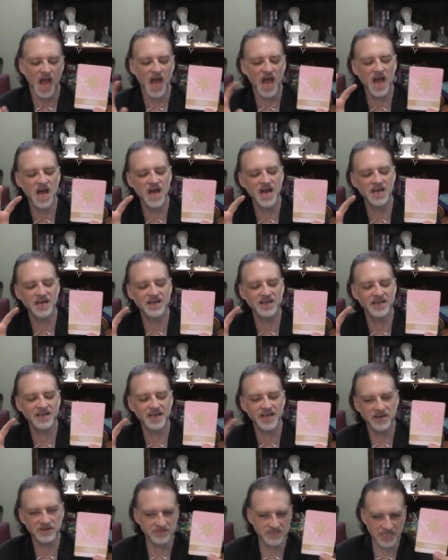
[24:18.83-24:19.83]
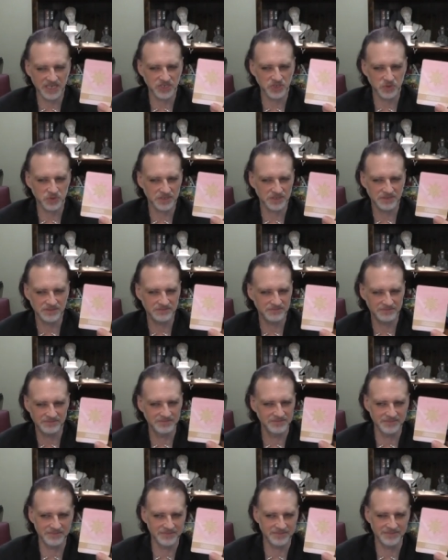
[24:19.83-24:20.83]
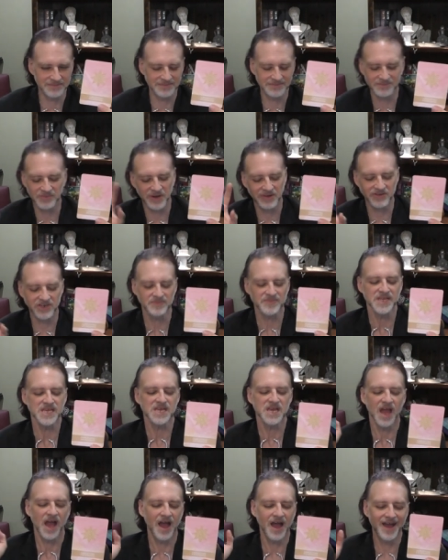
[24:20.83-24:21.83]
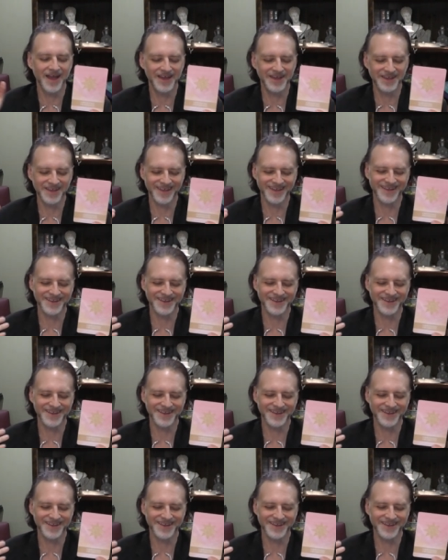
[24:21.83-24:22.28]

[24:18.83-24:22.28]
Uh, heterosexual, mm, whatever. Uh,